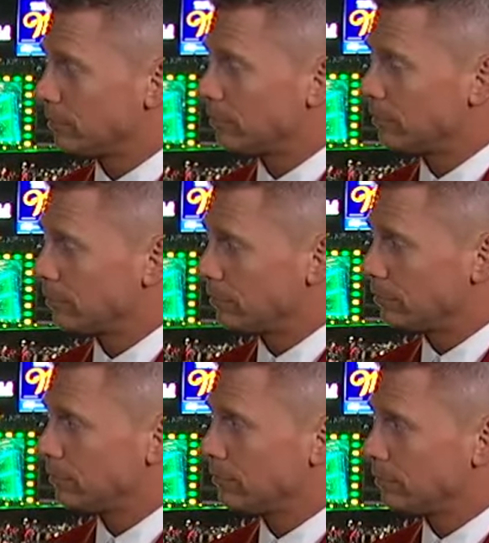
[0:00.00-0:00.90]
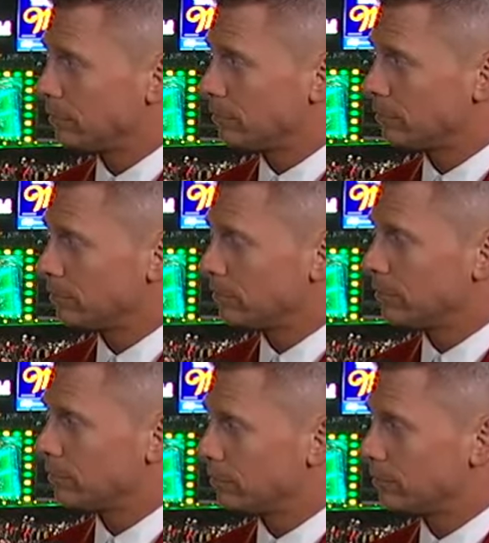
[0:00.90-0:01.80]

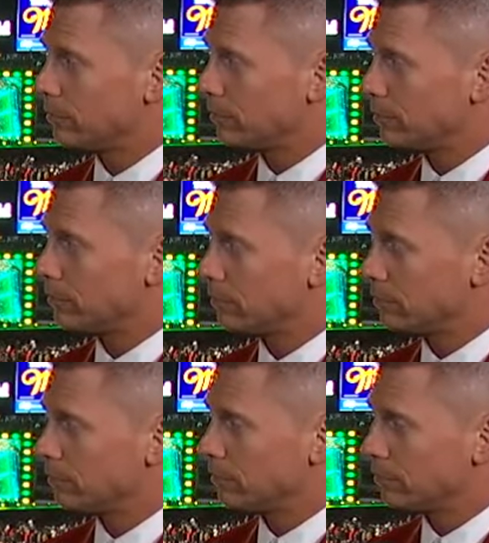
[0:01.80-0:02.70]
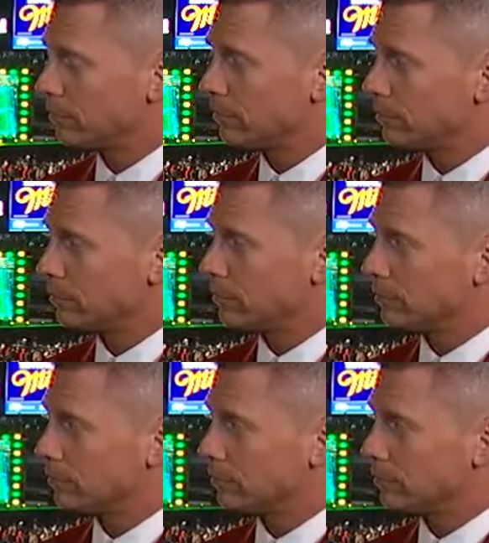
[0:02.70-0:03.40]
This person isn't speaking.